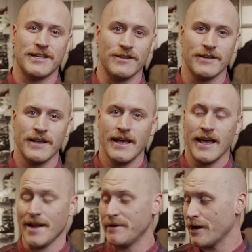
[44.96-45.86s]
Tilt.
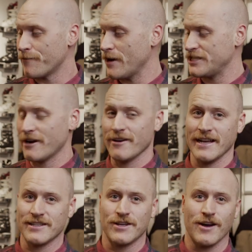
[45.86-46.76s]
And I'm here at Fresh Air
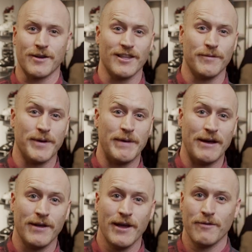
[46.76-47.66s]
tonight to talk a little bit
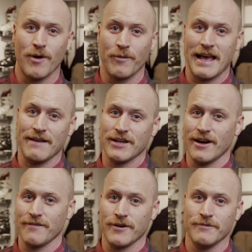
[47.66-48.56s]
about what we have to
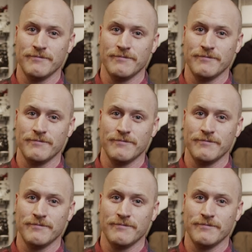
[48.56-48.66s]
offer.